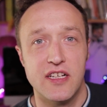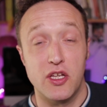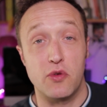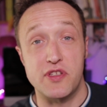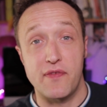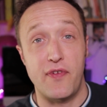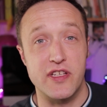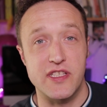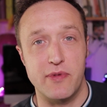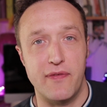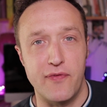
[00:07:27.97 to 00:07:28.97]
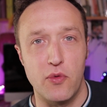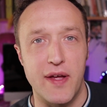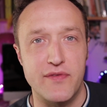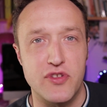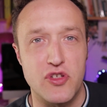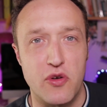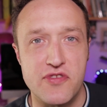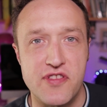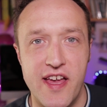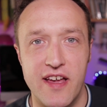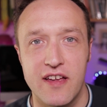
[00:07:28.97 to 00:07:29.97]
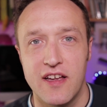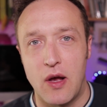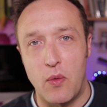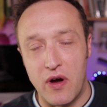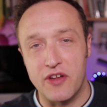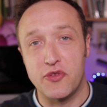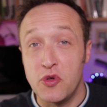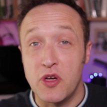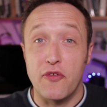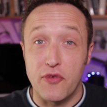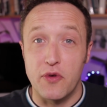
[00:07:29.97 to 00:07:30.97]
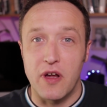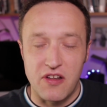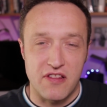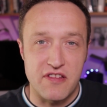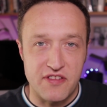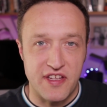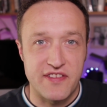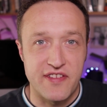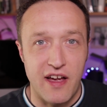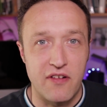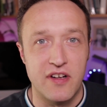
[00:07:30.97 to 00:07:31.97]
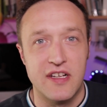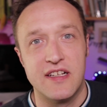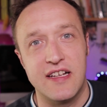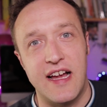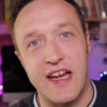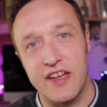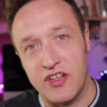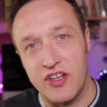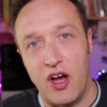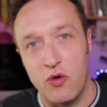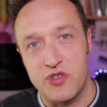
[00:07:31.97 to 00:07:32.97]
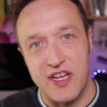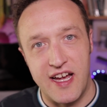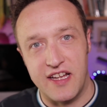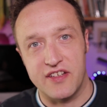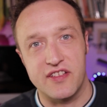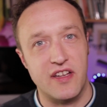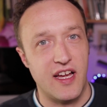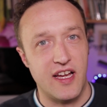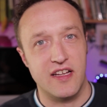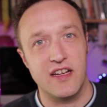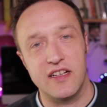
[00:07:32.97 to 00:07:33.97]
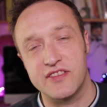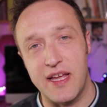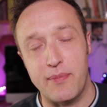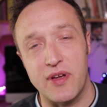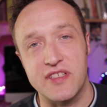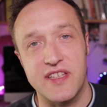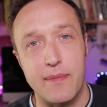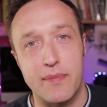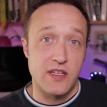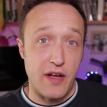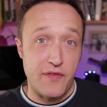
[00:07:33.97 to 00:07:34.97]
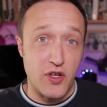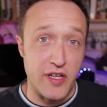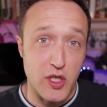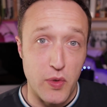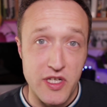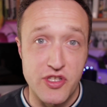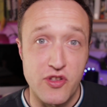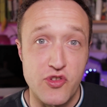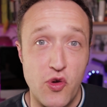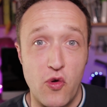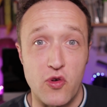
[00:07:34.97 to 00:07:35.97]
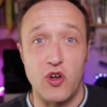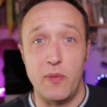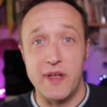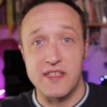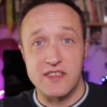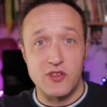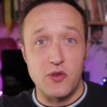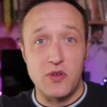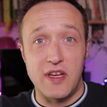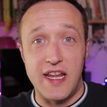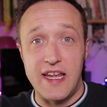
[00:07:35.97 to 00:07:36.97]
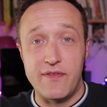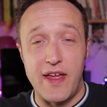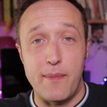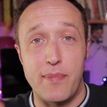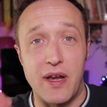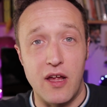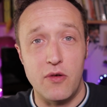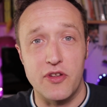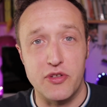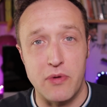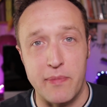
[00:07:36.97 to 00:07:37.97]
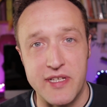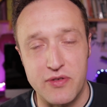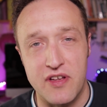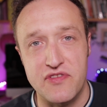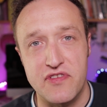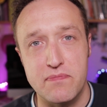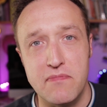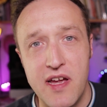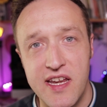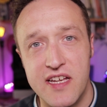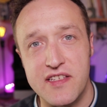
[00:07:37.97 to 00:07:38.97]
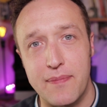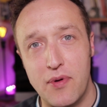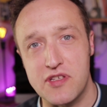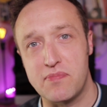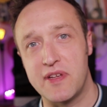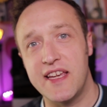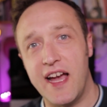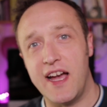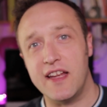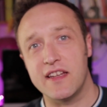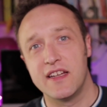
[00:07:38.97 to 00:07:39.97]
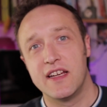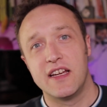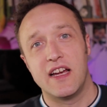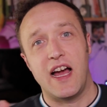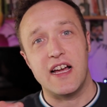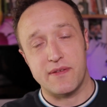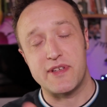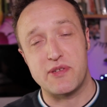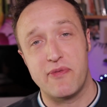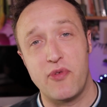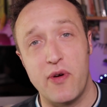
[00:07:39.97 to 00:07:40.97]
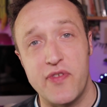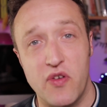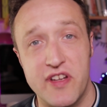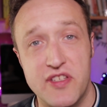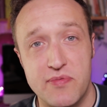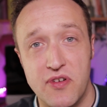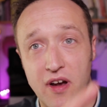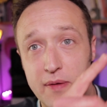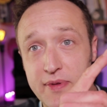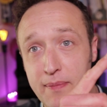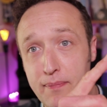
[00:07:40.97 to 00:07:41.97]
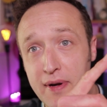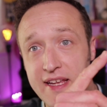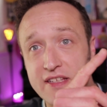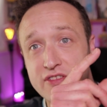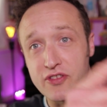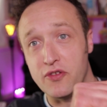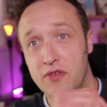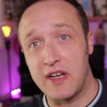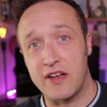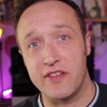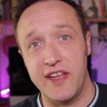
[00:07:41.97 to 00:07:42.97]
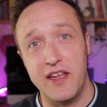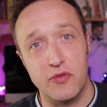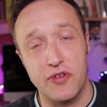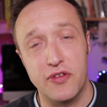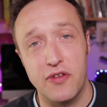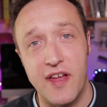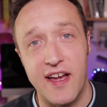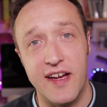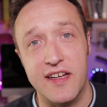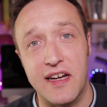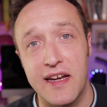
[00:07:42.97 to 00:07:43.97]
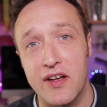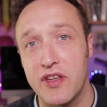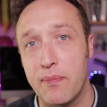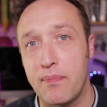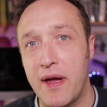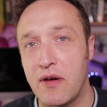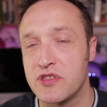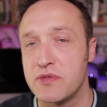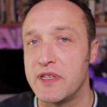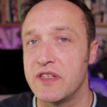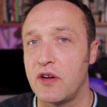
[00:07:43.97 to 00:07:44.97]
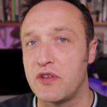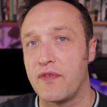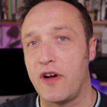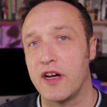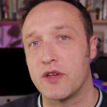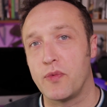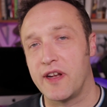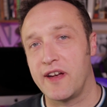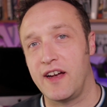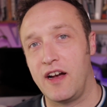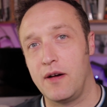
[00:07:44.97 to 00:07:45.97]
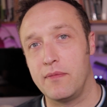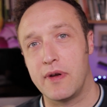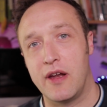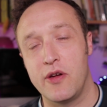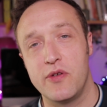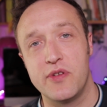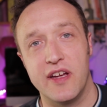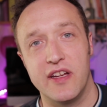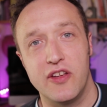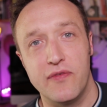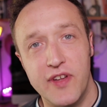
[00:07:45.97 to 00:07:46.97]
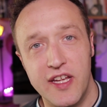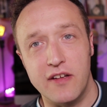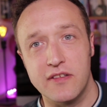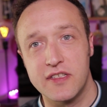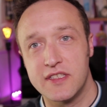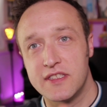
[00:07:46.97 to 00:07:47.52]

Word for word: You'll also find some of the full length tutorials there where I do go through a lot of the detail and kind of hold your hand uh, step by step. Now, if you've got any questions or comments, do leave them below. I'll do my best to answer as many as I possibly can. As I mentioned before, if you're not already subscribed, then please do click on the eagle to do that and click on the bell to be notified when I upload a new video.